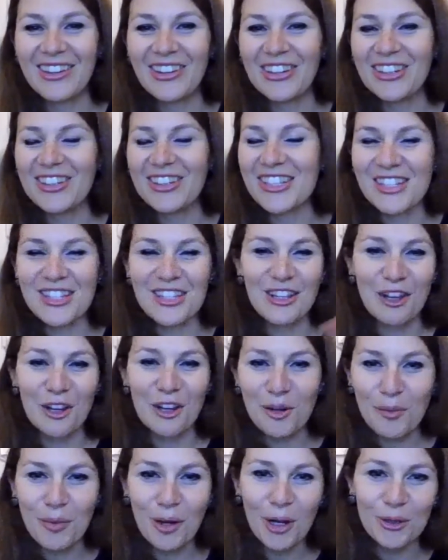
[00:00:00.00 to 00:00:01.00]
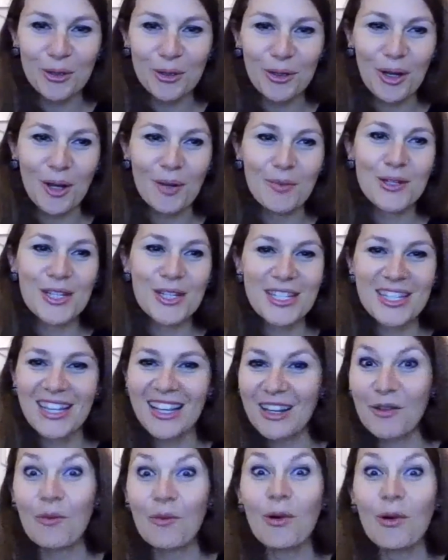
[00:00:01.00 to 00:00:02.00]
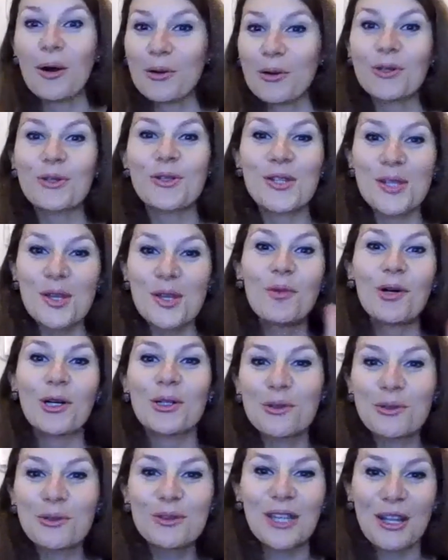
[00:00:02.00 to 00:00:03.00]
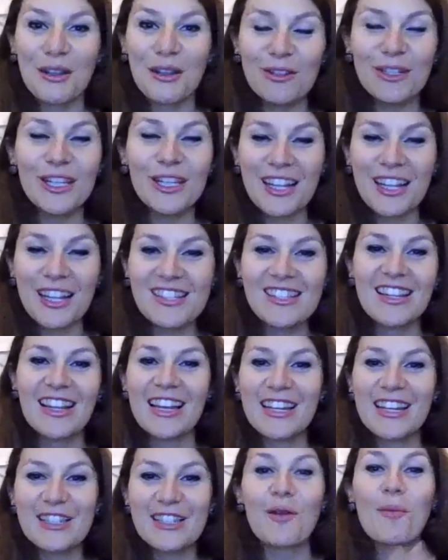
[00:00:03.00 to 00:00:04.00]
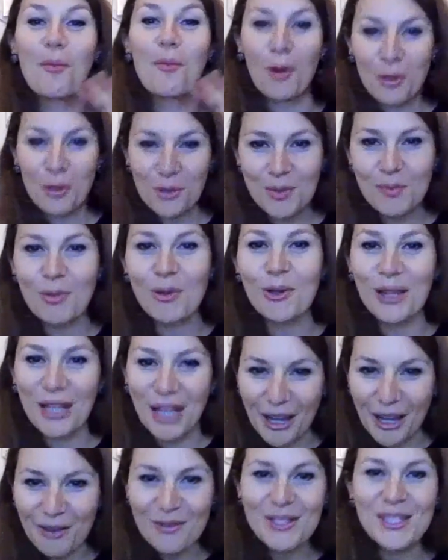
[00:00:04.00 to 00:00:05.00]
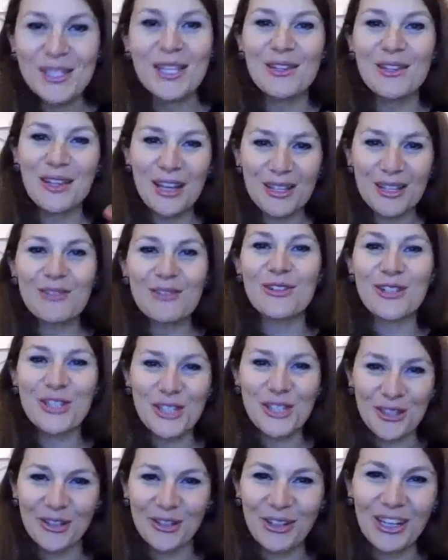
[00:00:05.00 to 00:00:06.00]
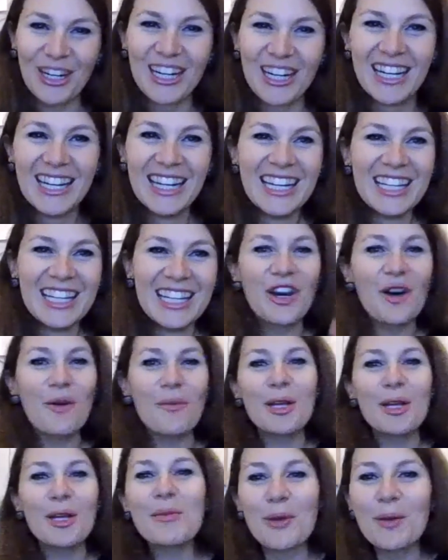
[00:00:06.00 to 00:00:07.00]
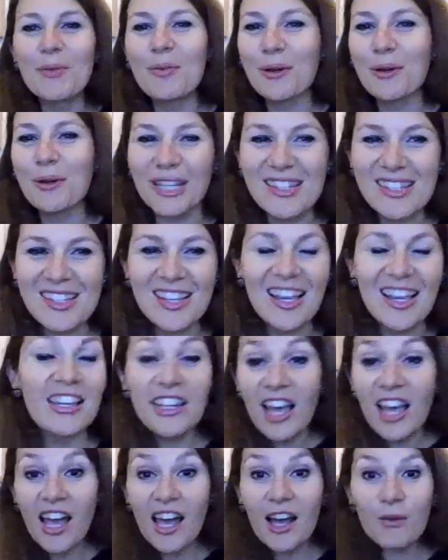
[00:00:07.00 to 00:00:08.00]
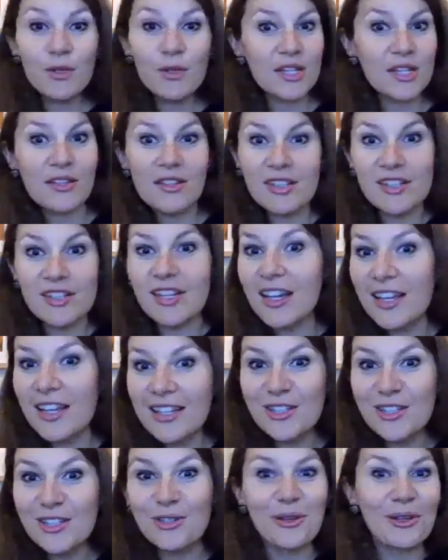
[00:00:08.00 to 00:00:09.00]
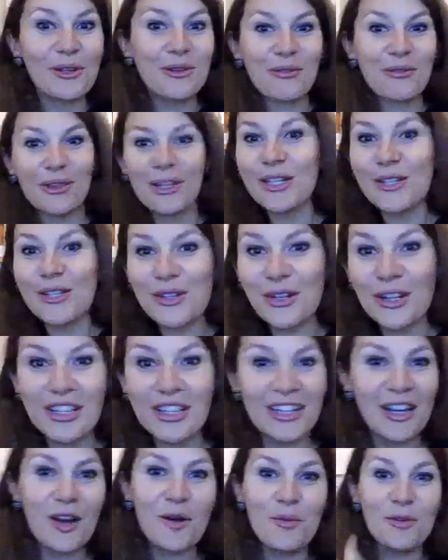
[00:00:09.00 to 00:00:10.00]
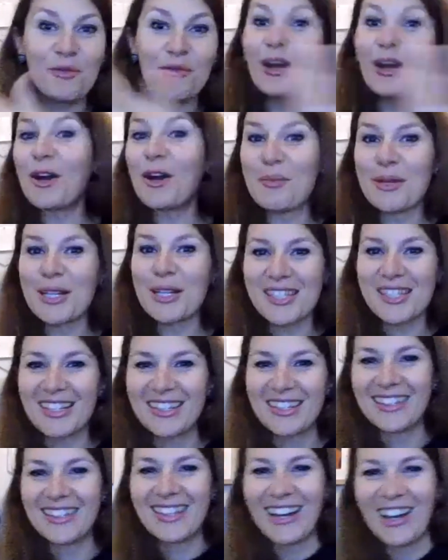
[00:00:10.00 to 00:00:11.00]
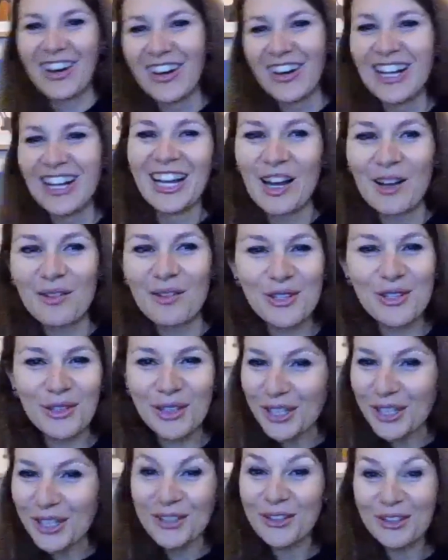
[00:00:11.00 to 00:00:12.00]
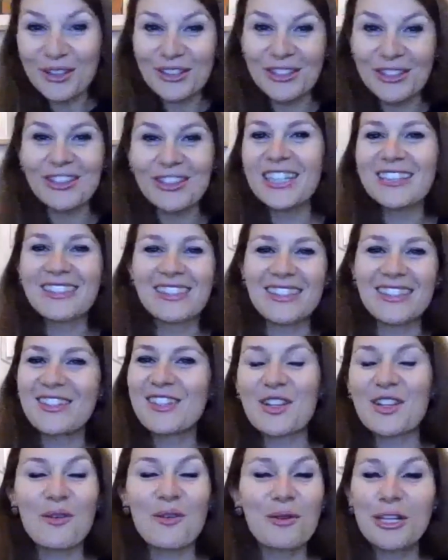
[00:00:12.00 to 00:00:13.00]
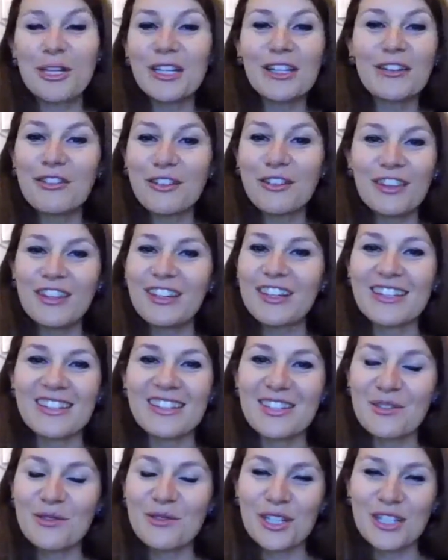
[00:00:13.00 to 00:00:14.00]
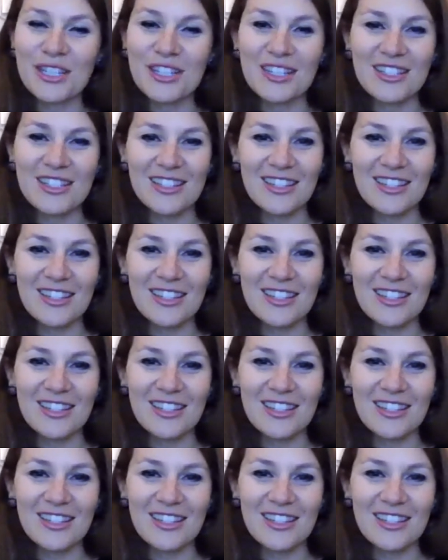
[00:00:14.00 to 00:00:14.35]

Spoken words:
or just learn about you, I'm just like, wow, you're someone who definitely has led multiple lives. That's for sure. Not many people can say, yeah, I was on stage doing theater and now I'm a therapist and now I'm doing a doctorate and so many different things, which is